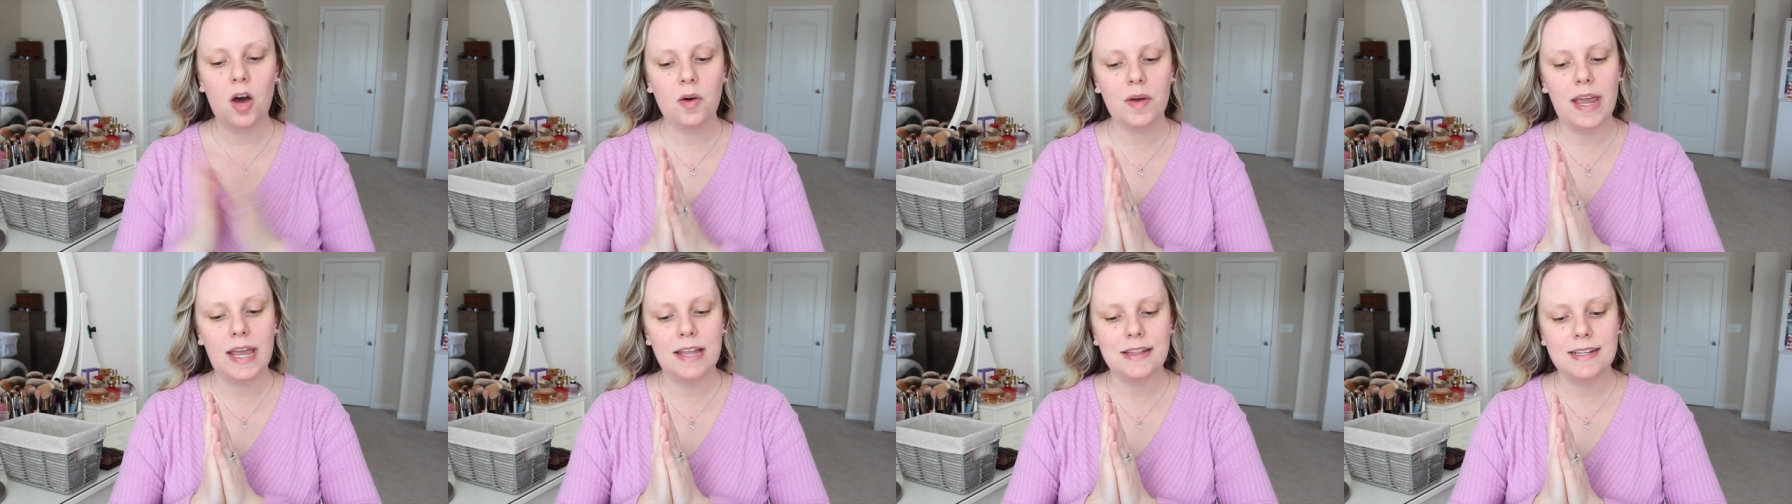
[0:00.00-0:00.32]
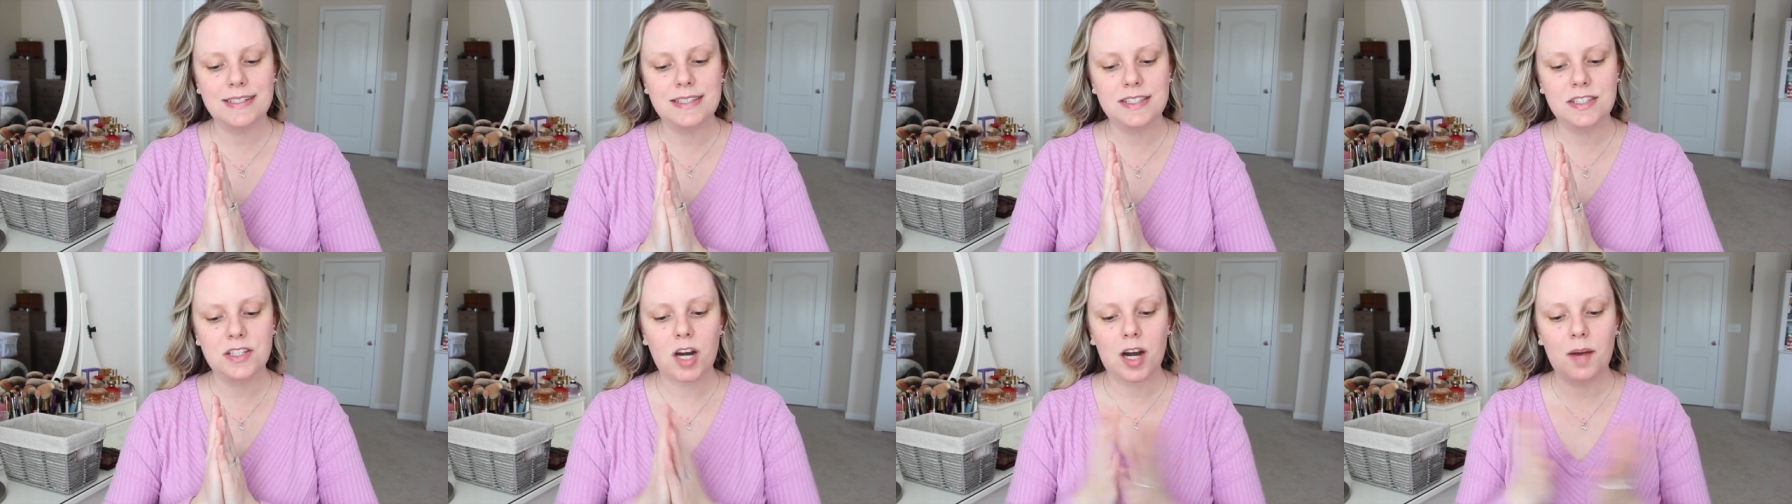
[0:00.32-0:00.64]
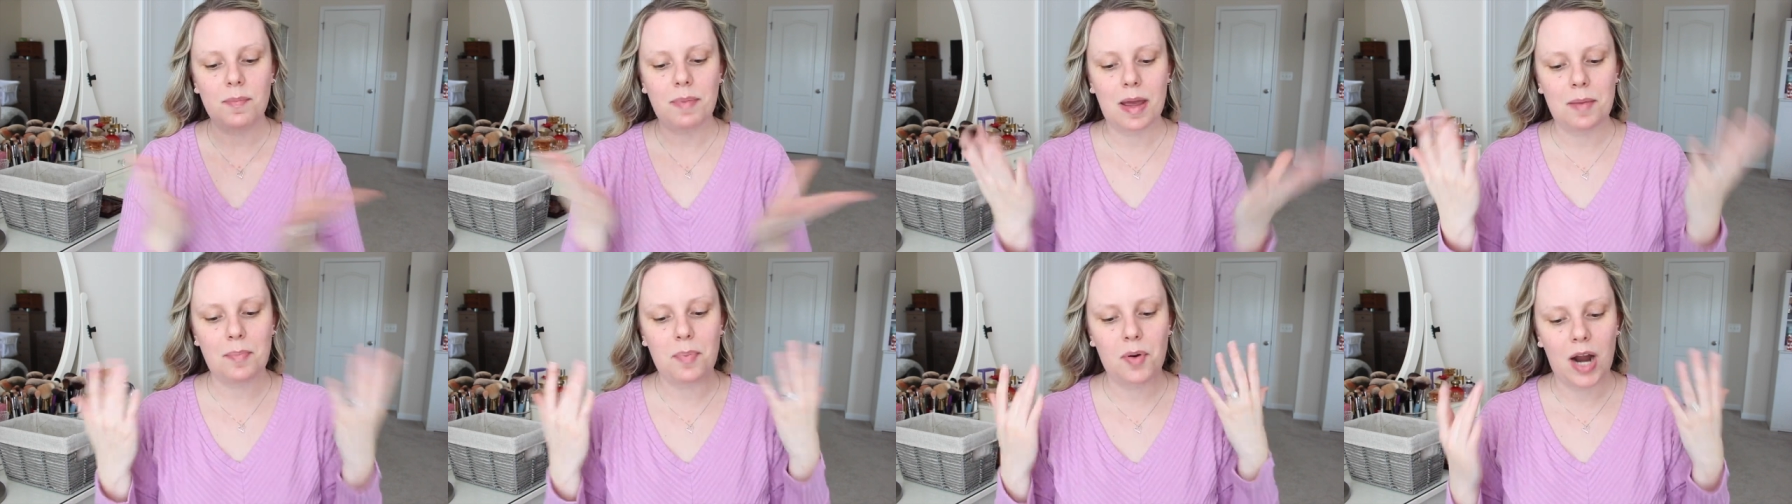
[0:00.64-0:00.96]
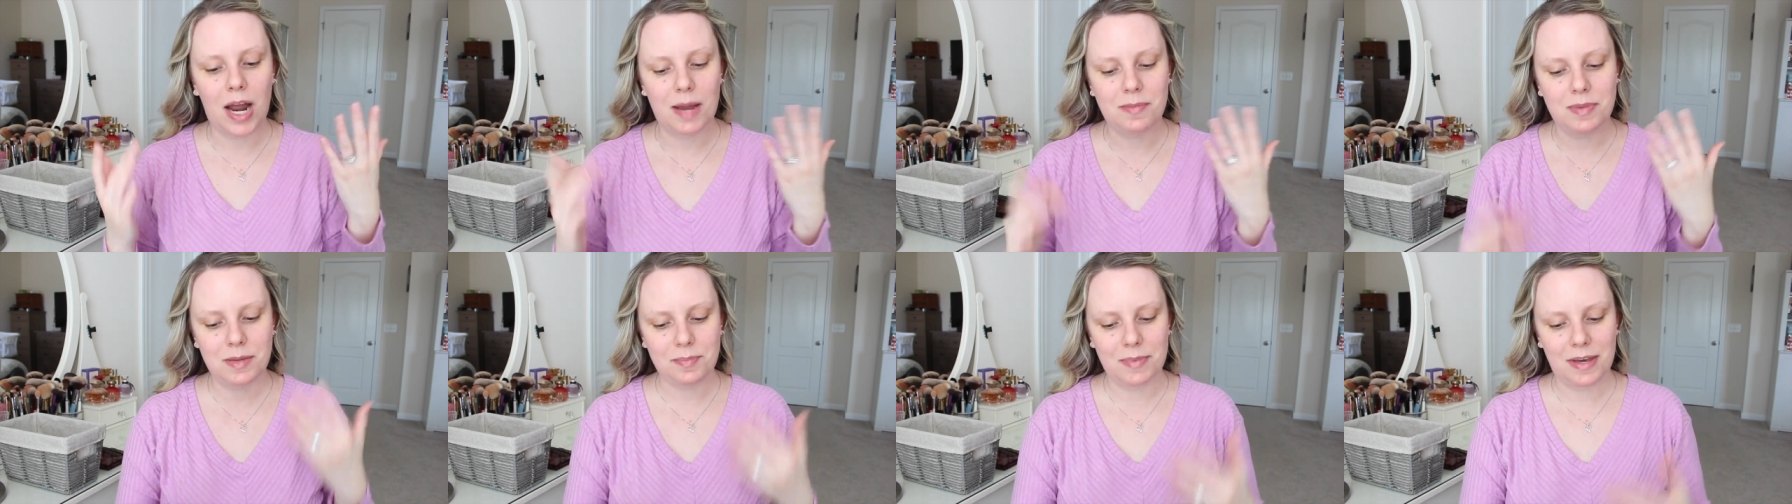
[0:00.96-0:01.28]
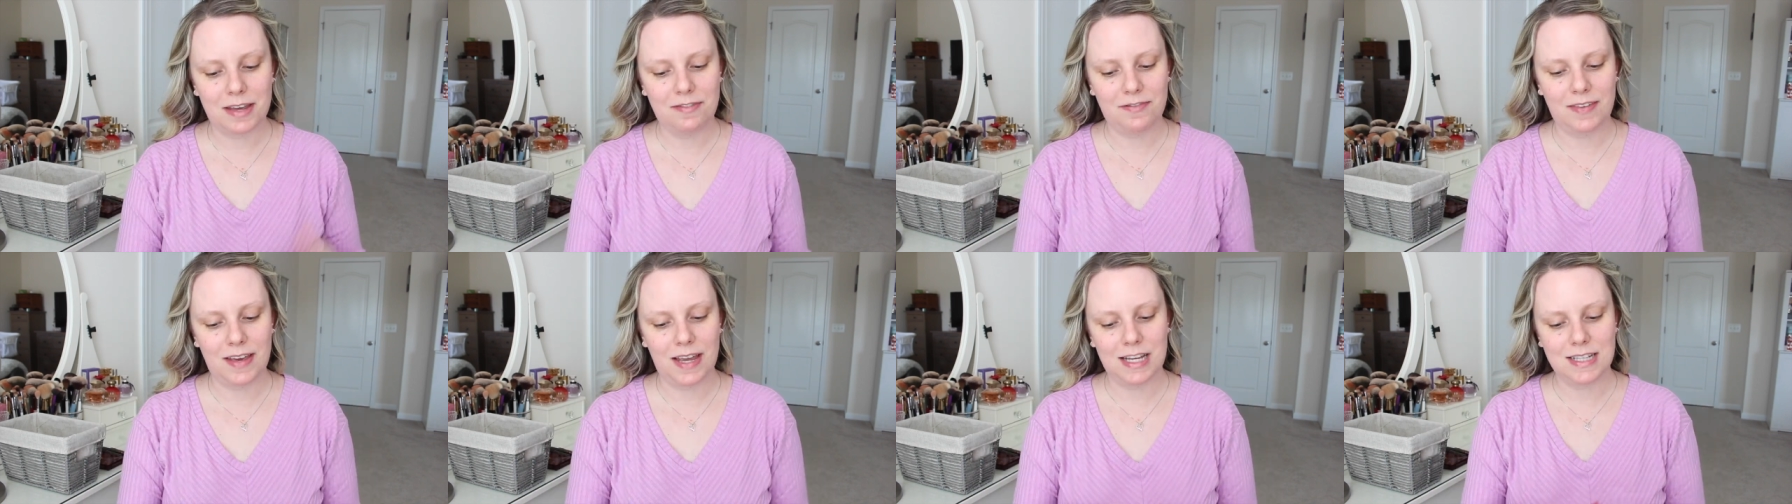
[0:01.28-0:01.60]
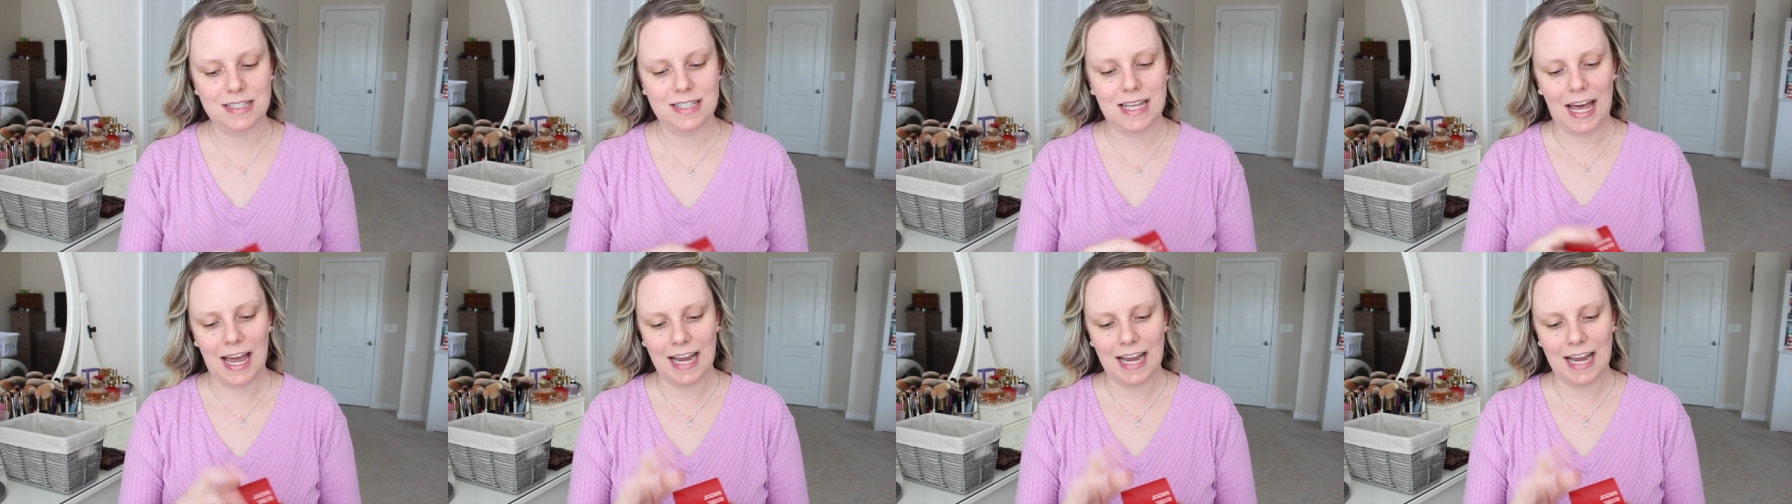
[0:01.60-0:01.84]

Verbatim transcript: Okay, let's start by priming my face.